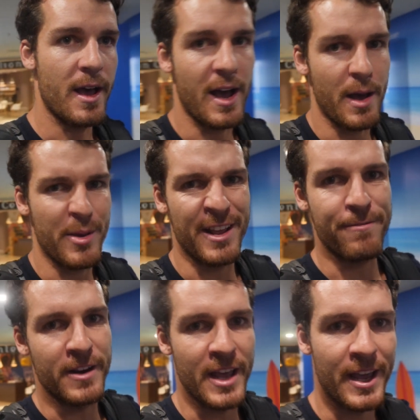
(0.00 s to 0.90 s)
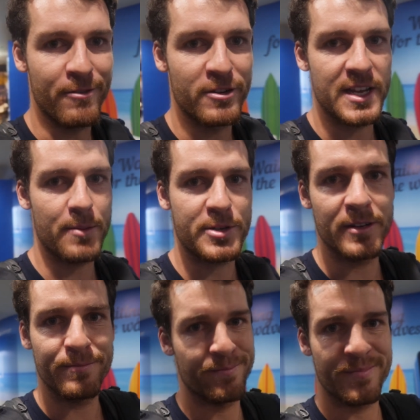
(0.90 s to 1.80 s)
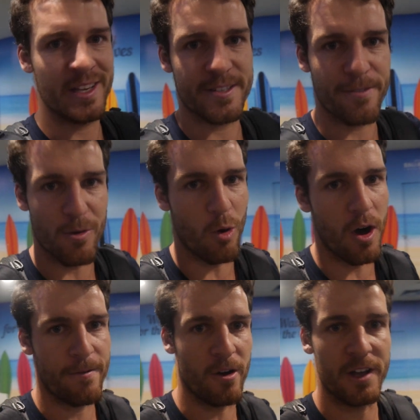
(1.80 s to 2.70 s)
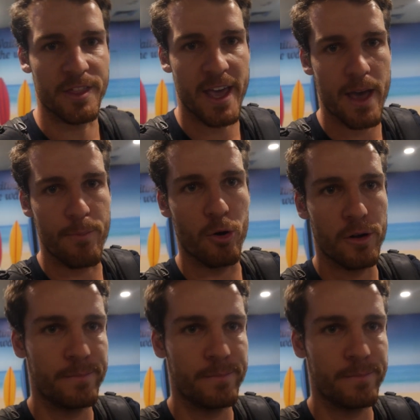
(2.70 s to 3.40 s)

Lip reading: And if you need reception, there's free Wi-Fi in the airport.